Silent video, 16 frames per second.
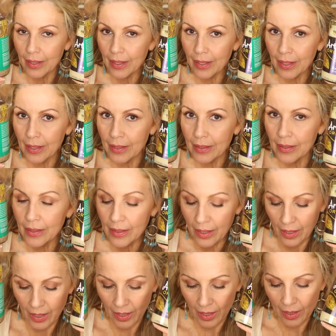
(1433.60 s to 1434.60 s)

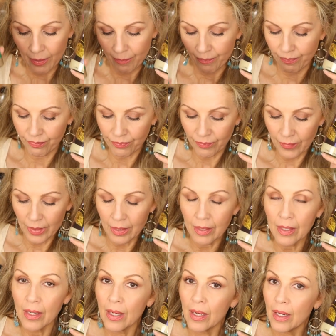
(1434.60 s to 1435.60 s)
in
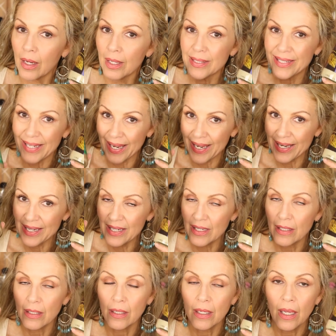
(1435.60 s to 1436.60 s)
a date,